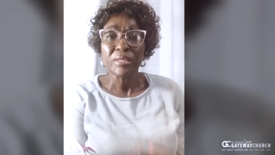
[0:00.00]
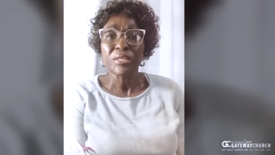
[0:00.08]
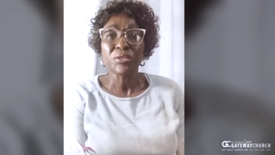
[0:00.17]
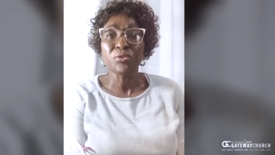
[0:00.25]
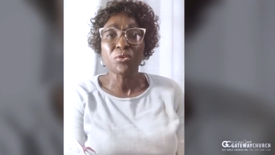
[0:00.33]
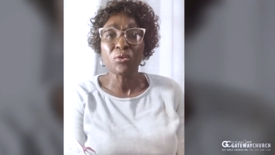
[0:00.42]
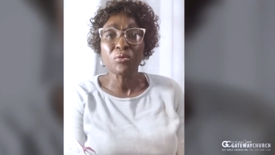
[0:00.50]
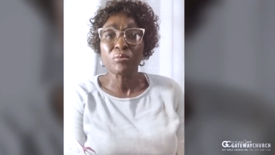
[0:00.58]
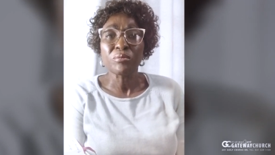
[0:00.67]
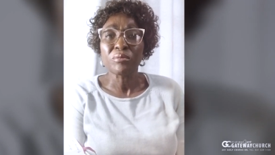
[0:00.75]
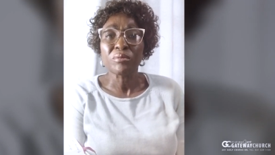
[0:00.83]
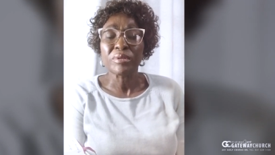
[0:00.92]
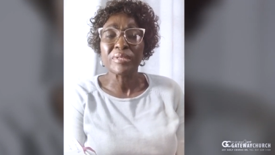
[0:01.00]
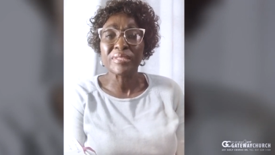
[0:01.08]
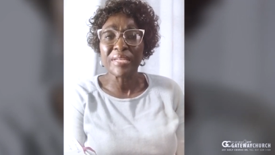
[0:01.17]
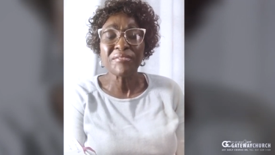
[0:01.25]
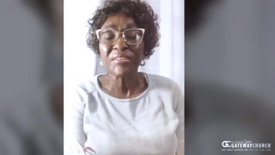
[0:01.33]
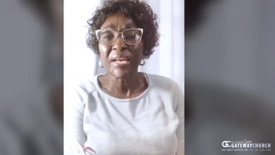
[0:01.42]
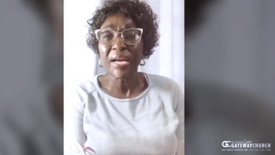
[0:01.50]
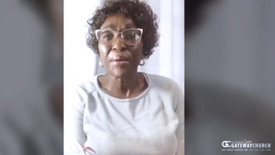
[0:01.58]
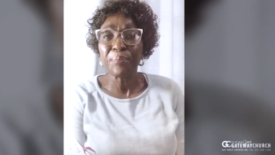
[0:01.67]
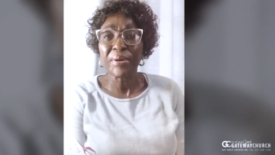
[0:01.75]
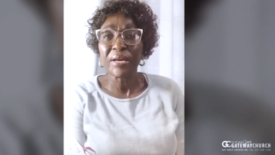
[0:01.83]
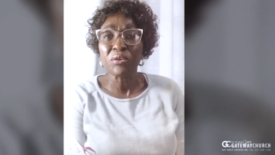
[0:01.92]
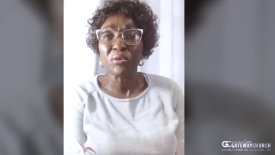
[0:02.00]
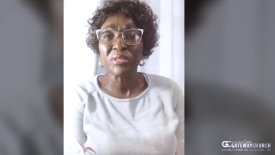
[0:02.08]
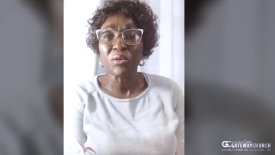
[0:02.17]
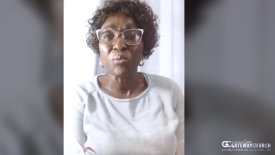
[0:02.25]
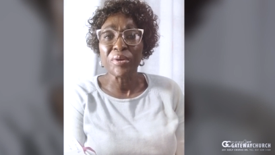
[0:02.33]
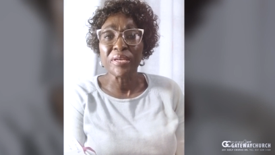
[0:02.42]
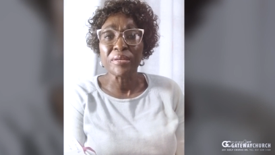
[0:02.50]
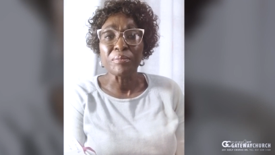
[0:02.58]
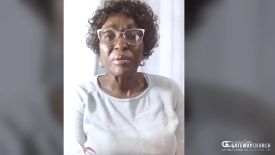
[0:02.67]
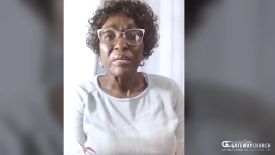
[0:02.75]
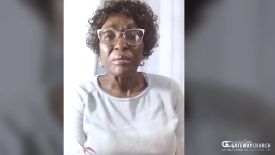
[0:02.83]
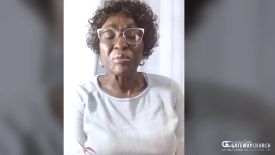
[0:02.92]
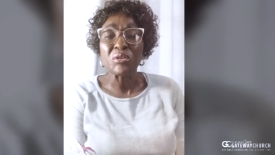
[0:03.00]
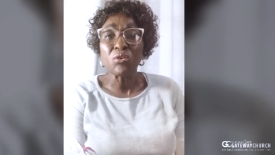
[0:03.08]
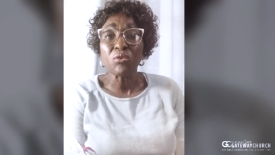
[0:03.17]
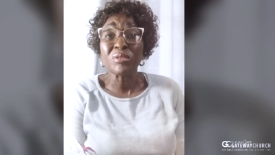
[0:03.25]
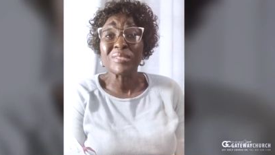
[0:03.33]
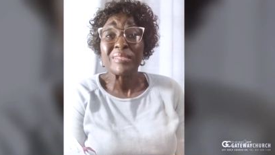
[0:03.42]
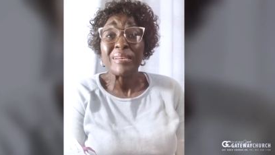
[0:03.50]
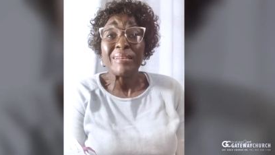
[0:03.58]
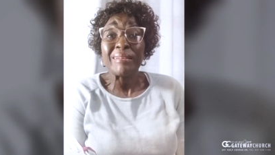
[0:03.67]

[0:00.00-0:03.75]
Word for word: you know, given up along the way because